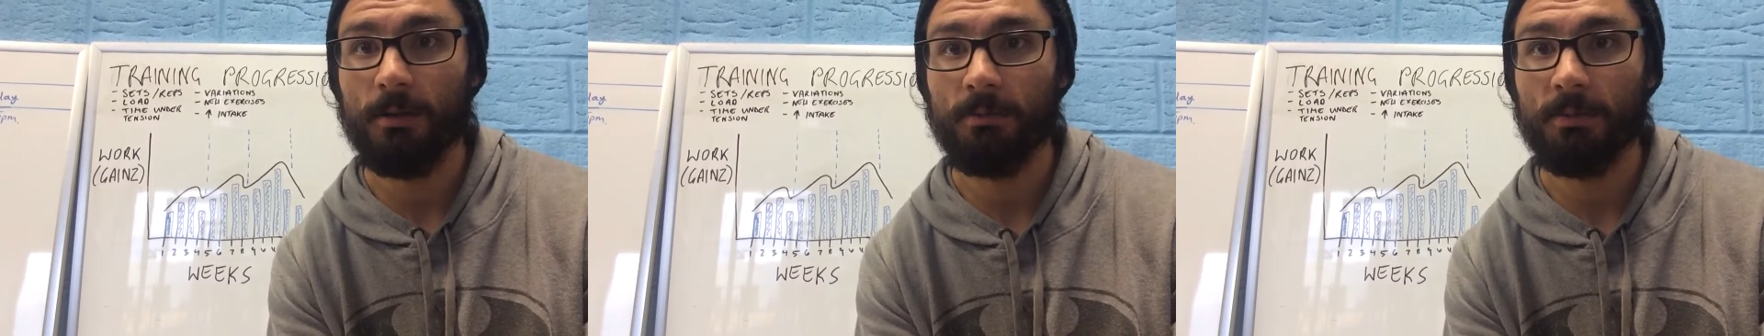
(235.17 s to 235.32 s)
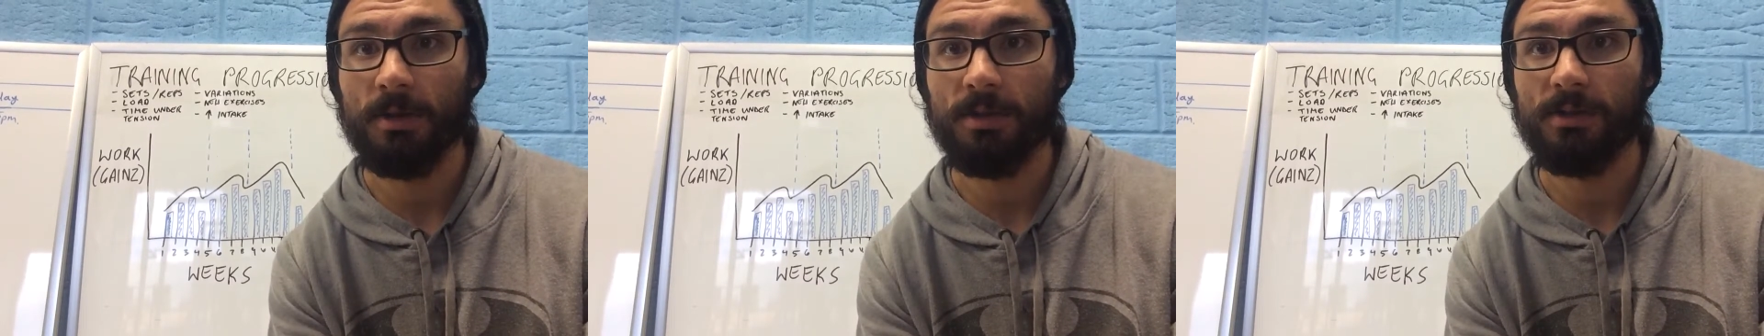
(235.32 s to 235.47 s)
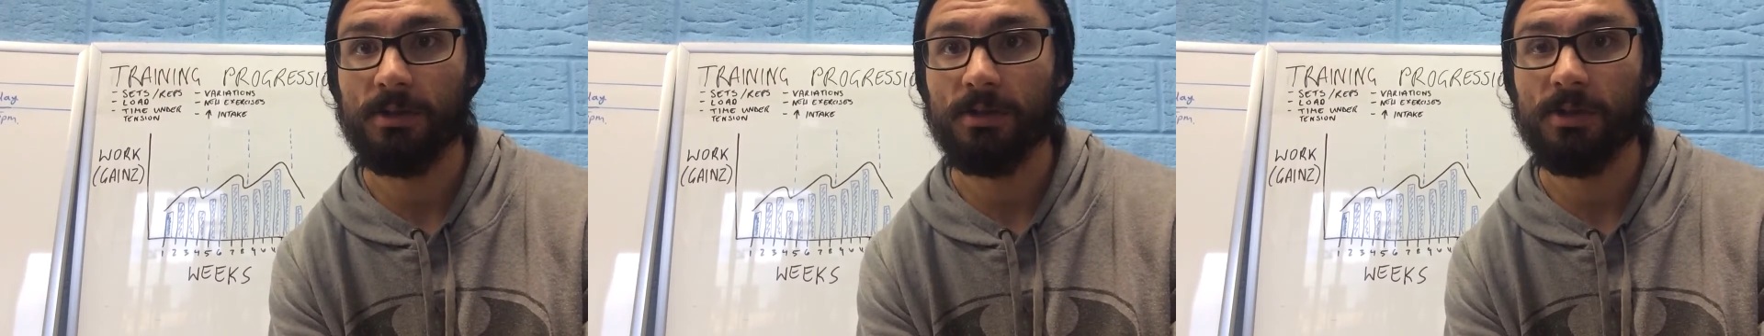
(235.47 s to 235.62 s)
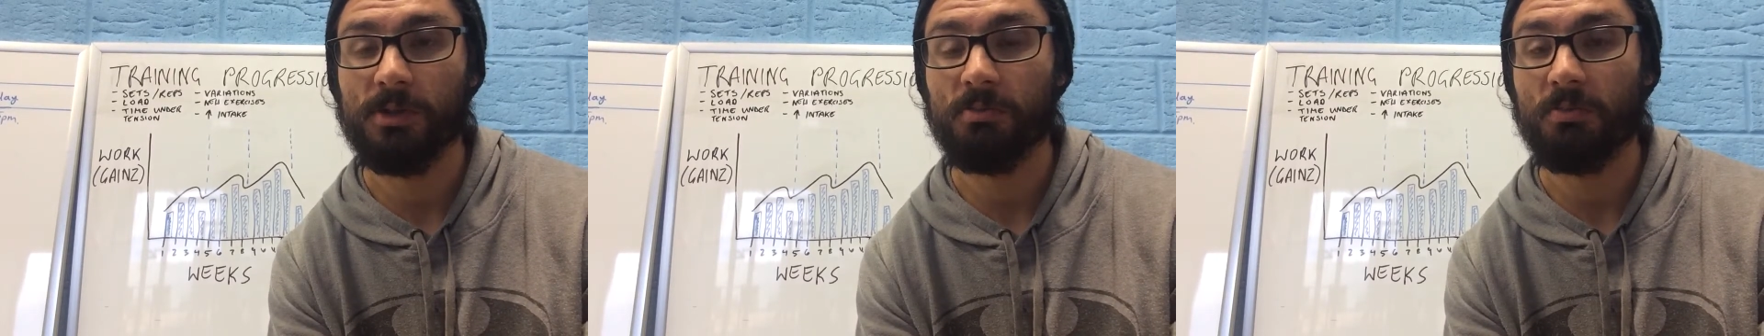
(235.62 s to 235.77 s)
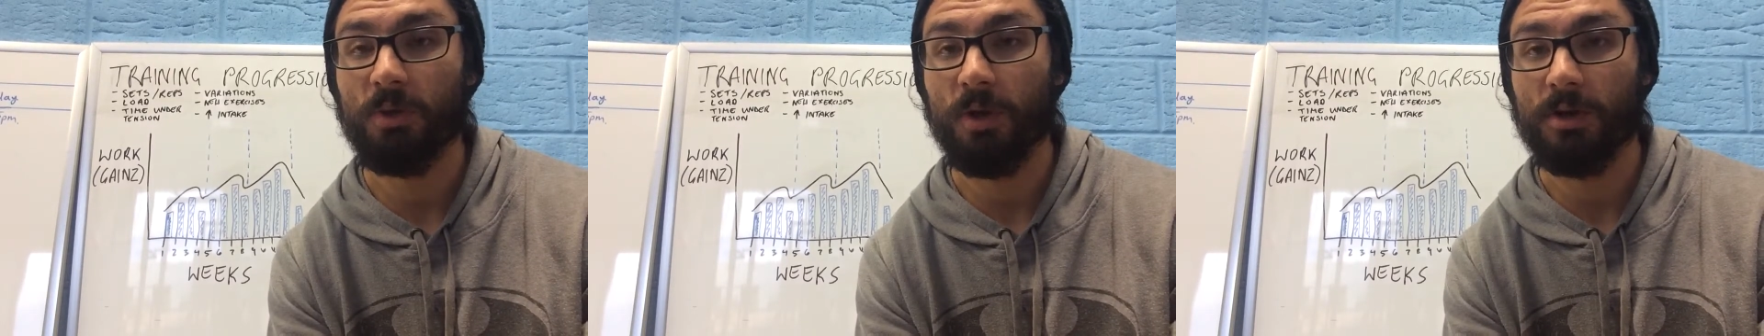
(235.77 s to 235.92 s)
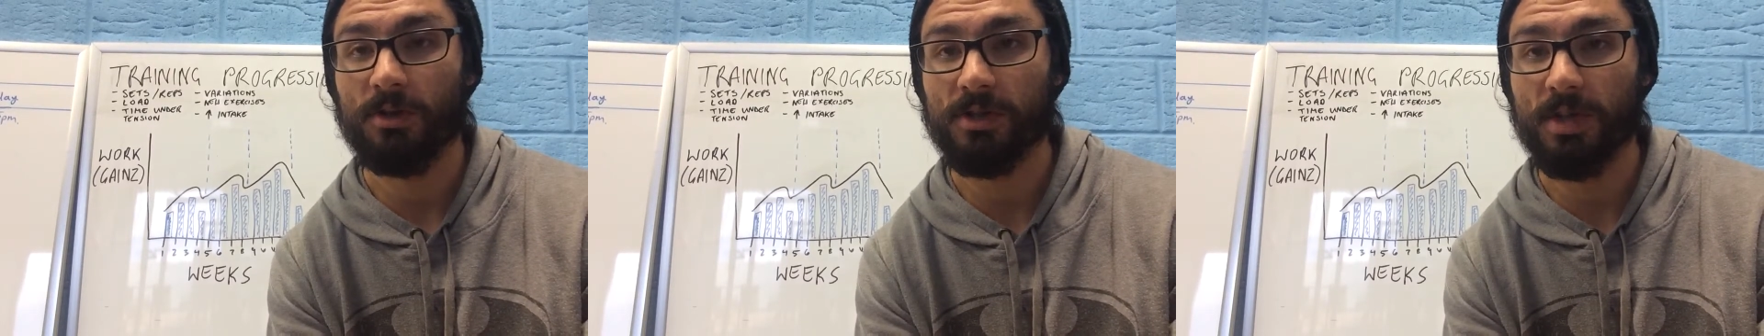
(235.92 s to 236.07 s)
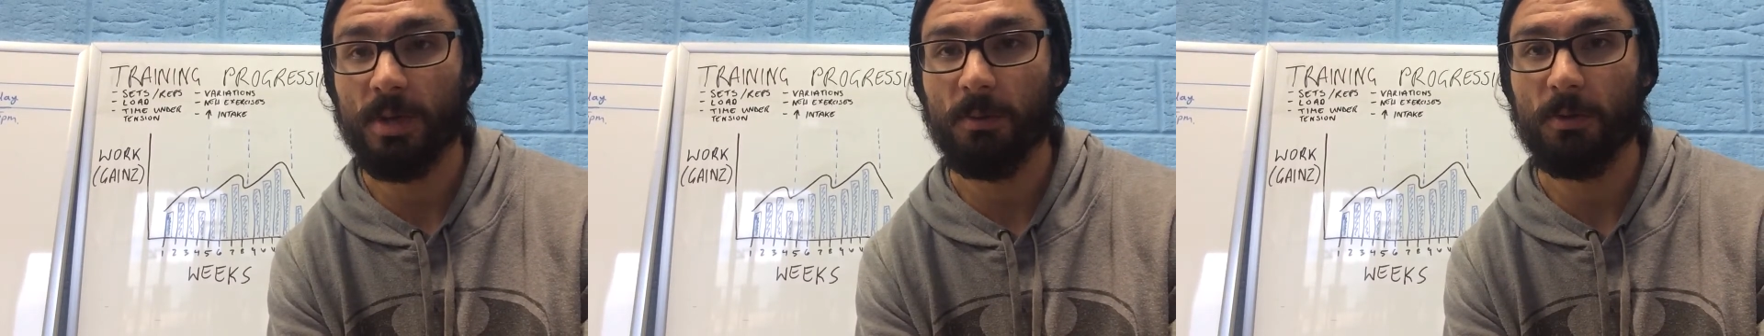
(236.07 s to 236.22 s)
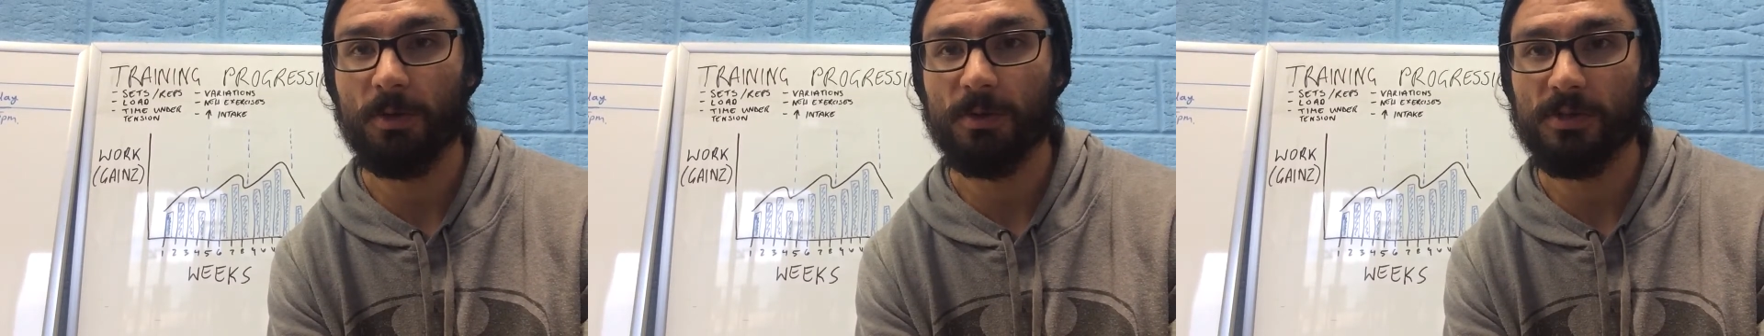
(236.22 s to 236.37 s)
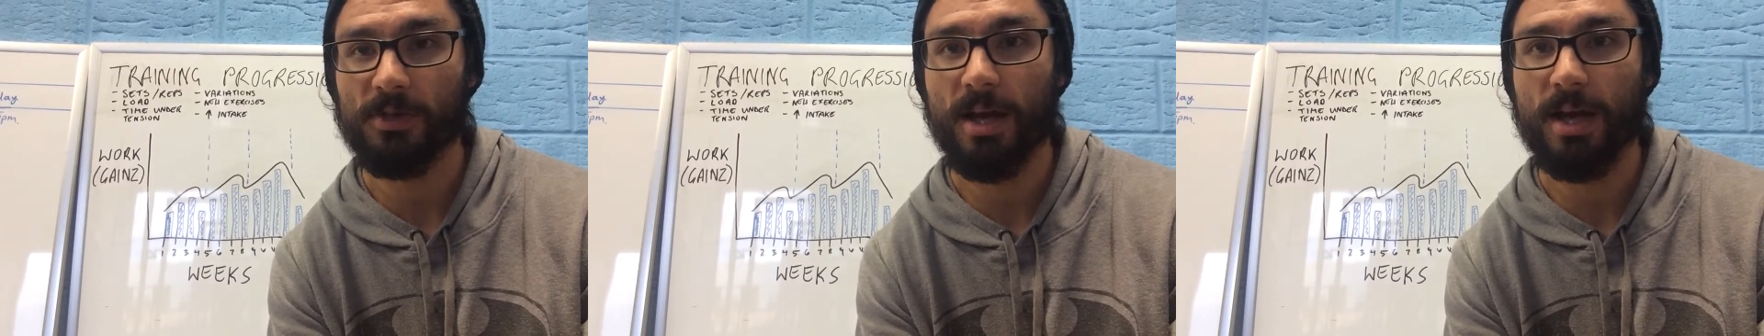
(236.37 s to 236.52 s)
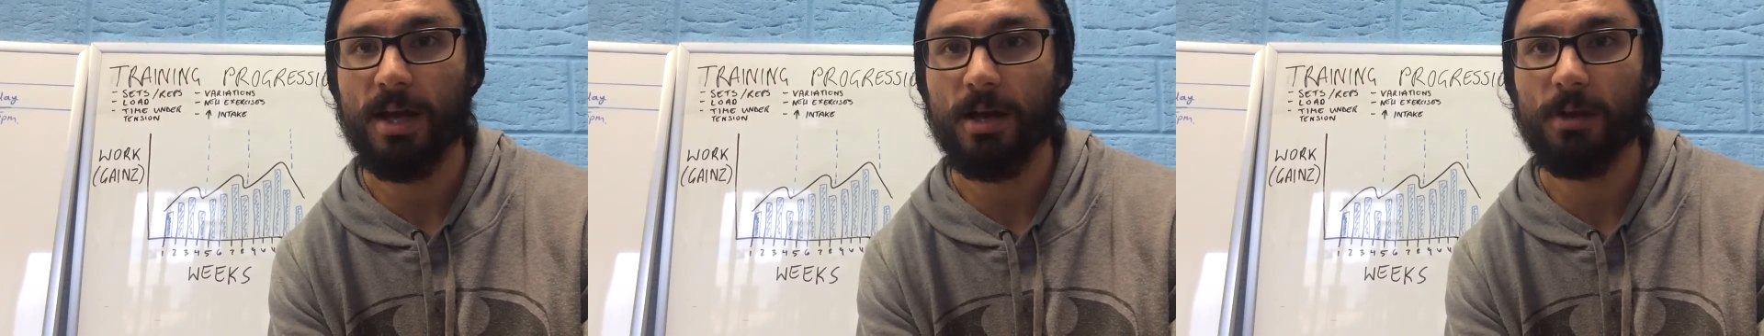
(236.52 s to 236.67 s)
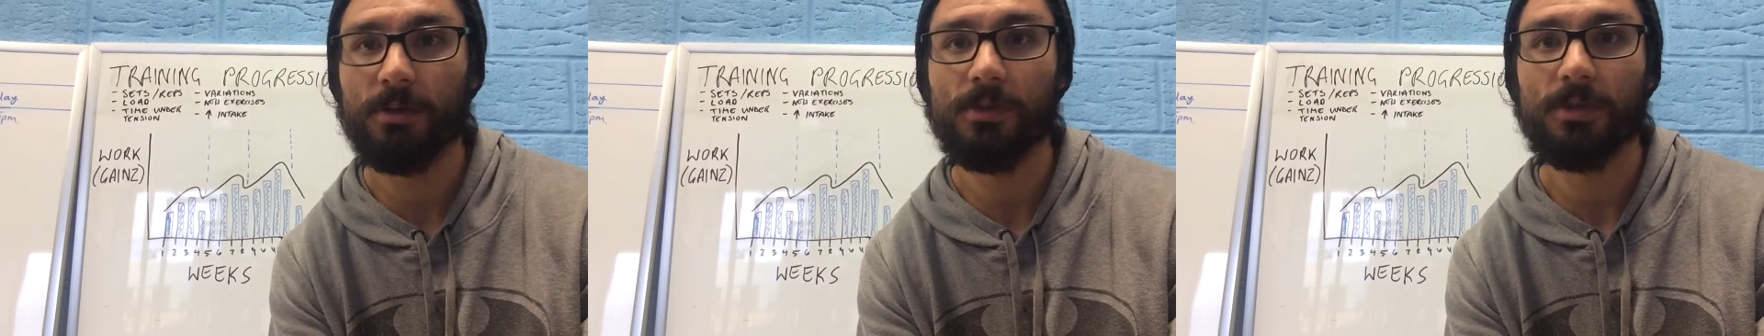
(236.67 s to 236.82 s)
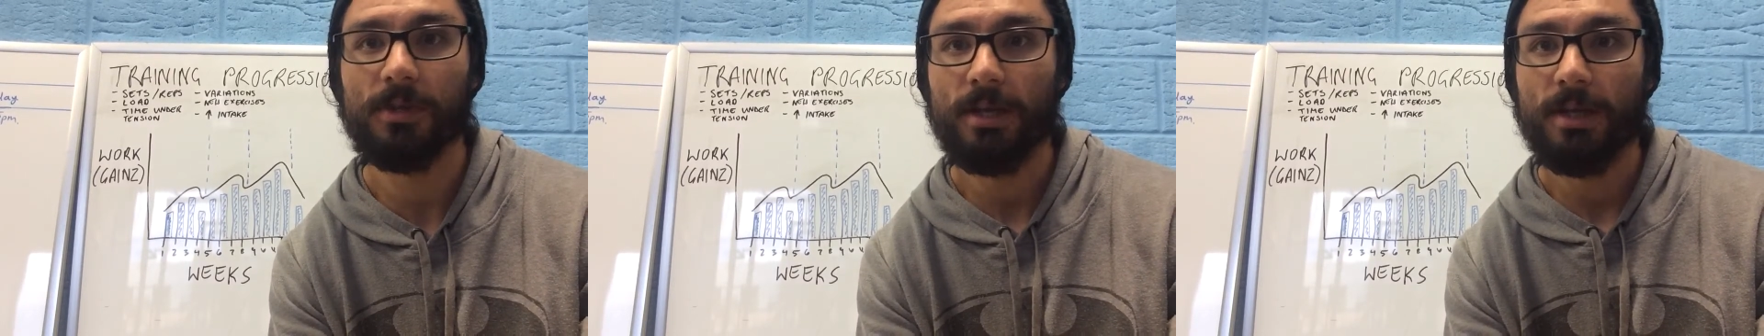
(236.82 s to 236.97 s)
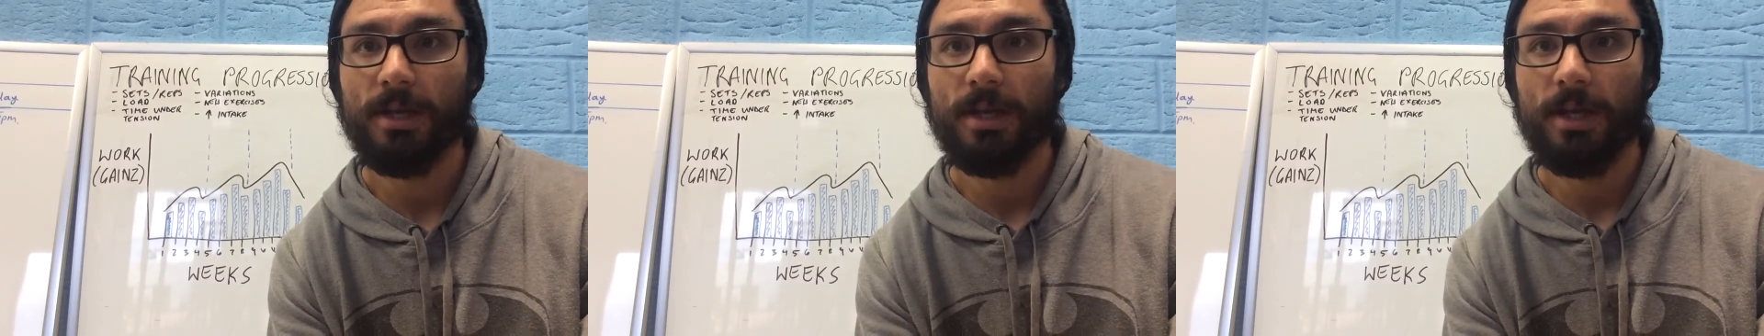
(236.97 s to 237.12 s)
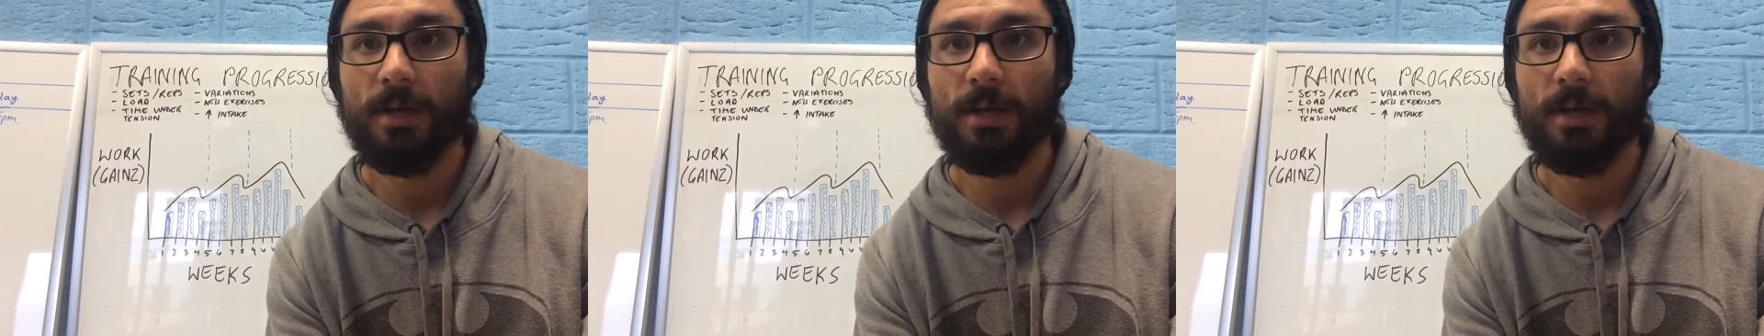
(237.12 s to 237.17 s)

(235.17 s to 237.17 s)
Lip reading: is I step on the scales.